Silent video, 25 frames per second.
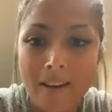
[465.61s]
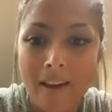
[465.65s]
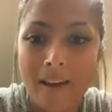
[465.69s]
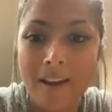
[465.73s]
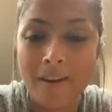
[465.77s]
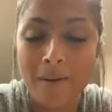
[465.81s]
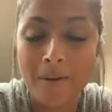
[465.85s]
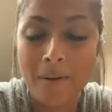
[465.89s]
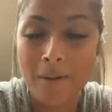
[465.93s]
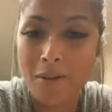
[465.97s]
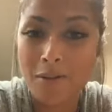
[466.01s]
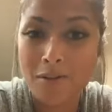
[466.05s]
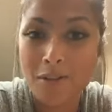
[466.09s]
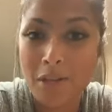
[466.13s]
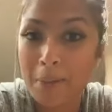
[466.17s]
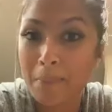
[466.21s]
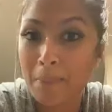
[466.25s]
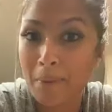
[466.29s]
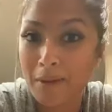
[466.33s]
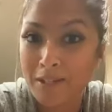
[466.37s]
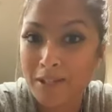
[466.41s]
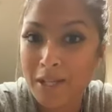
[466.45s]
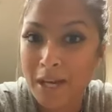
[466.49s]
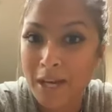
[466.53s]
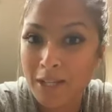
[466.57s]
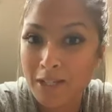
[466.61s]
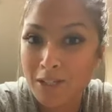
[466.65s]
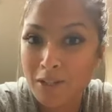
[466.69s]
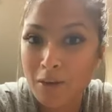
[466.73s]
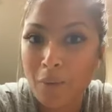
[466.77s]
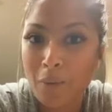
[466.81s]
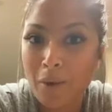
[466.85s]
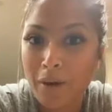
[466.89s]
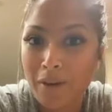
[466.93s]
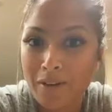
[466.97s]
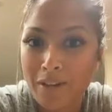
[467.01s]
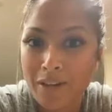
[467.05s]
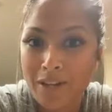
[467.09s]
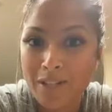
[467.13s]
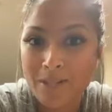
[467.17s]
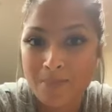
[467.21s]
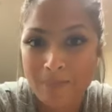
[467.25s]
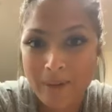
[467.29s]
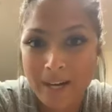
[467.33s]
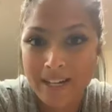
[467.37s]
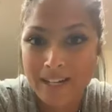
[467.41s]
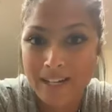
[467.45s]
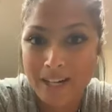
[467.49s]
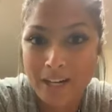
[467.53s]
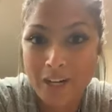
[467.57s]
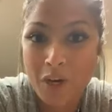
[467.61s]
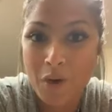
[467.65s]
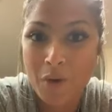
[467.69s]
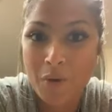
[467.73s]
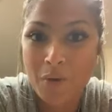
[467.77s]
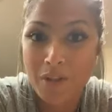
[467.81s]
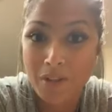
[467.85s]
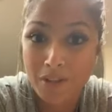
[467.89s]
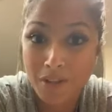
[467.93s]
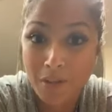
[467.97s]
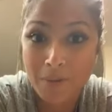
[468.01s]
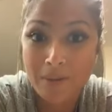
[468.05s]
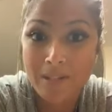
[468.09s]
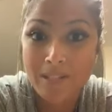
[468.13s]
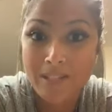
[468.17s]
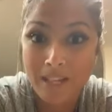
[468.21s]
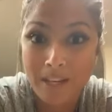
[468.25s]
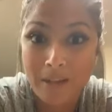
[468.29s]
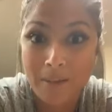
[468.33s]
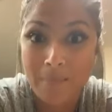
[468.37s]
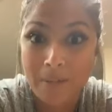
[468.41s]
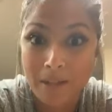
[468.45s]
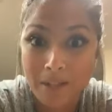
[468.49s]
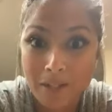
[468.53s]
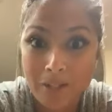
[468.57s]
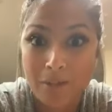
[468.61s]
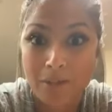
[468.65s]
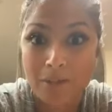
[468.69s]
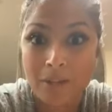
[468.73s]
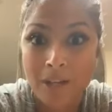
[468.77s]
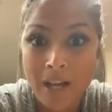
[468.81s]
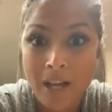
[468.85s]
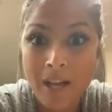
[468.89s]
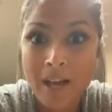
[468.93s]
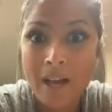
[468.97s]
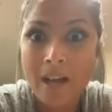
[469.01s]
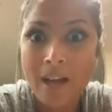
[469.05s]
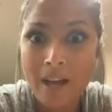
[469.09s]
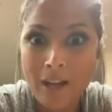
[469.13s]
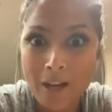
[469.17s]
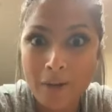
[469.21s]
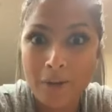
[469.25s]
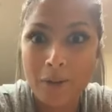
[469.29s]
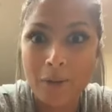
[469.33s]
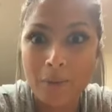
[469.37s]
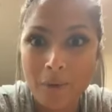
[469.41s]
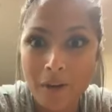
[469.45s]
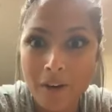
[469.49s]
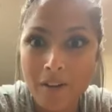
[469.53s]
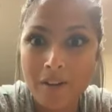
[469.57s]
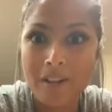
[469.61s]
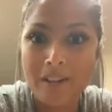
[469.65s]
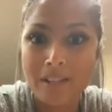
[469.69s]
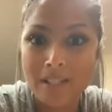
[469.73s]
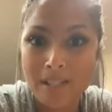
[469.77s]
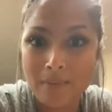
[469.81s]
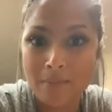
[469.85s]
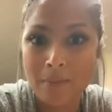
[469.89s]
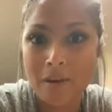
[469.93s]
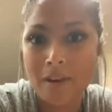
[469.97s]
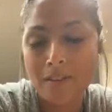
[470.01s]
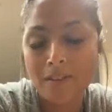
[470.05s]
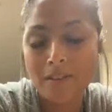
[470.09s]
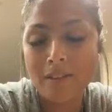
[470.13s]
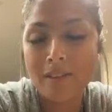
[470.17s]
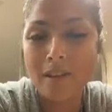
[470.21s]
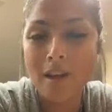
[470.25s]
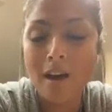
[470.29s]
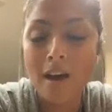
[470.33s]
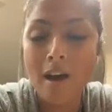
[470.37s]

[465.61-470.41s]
I know there's like breast cancer awareness, but I didn't know that there was like a mental health awareness month.